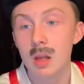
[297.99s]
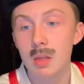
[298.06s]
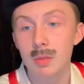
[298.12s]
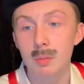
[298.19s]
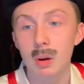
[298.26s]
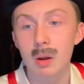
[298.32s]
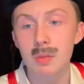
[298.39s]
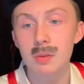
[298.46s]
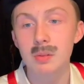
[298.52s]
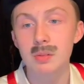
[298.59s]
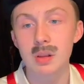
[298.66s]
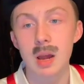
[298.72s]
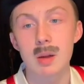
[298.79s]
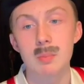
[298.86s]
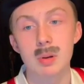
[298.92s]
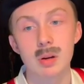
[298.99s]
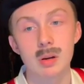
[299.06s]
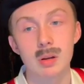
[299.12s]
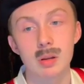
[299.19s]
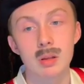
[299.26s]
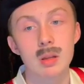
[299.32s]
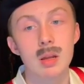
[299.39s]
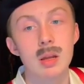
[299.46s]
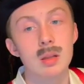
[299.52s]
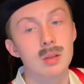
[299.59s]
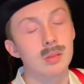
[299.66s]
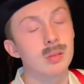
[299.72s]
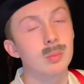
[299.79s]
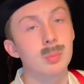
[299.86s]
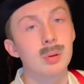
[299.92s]
Throughout this time period, The
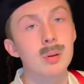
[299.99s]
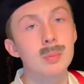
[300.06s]
Supreme